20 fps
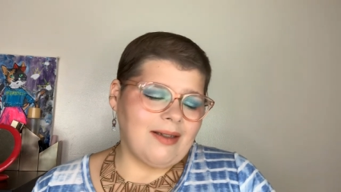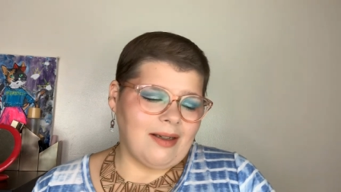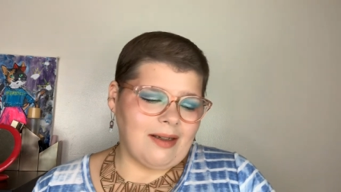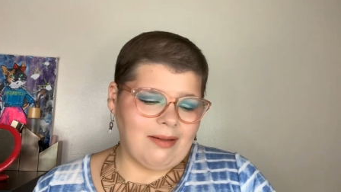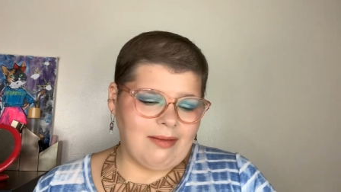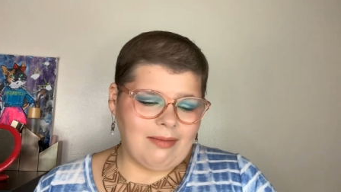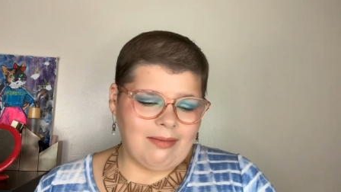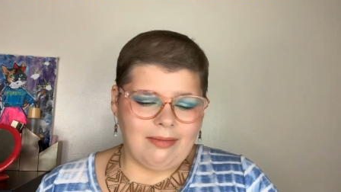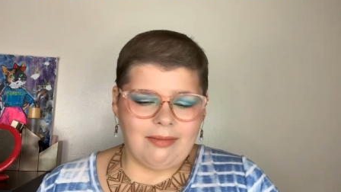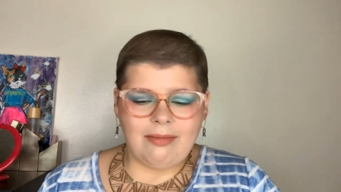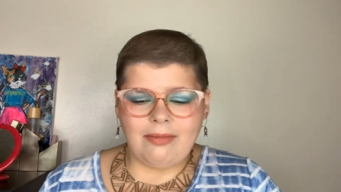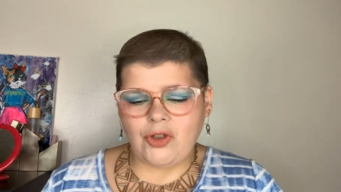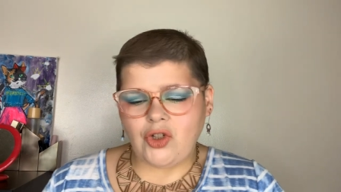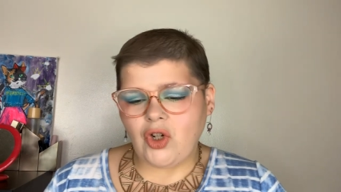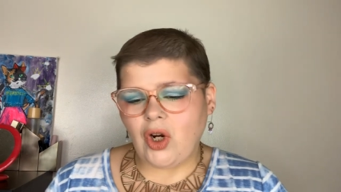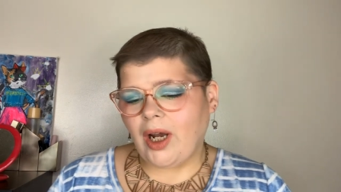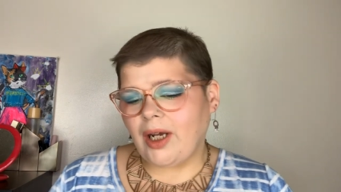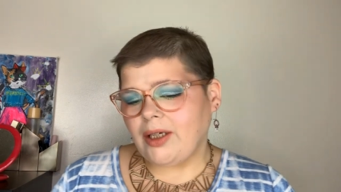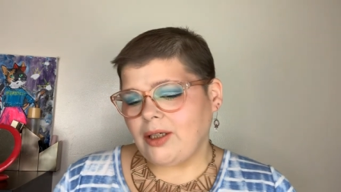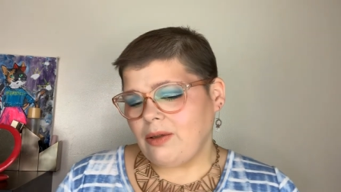and
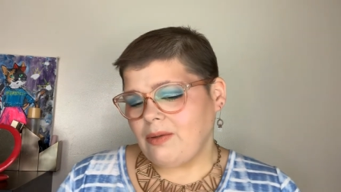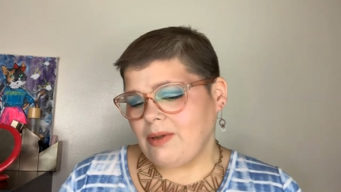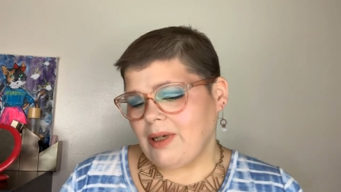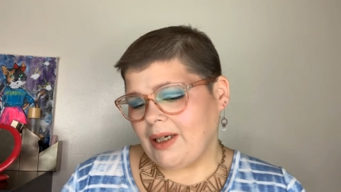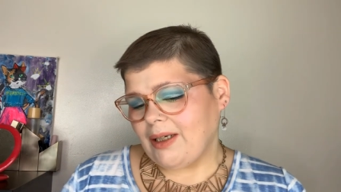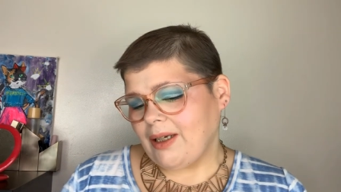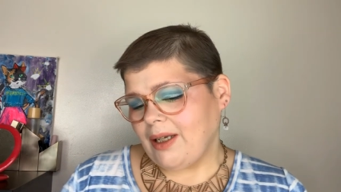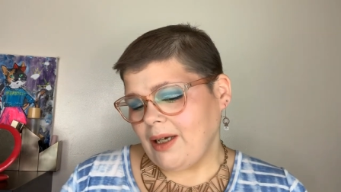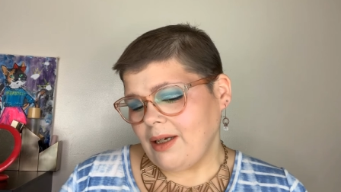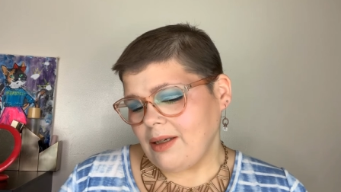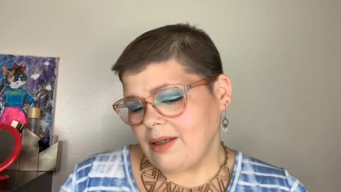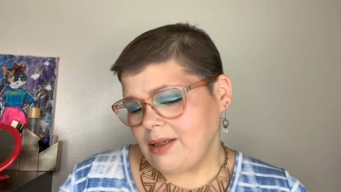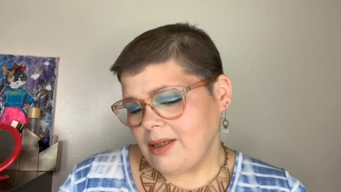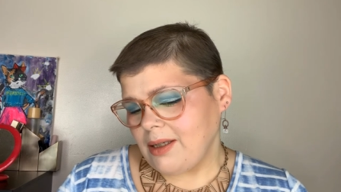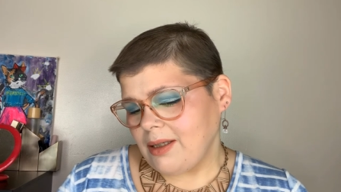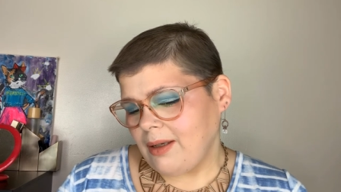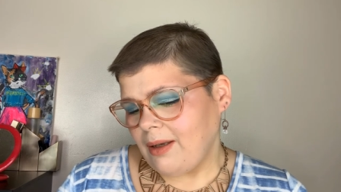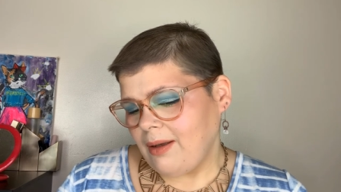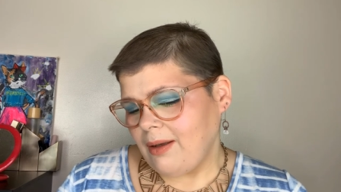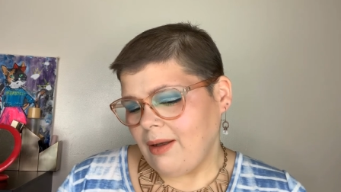trying new
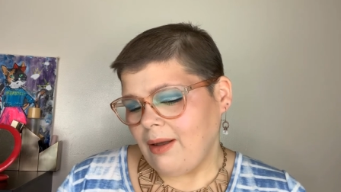techniques.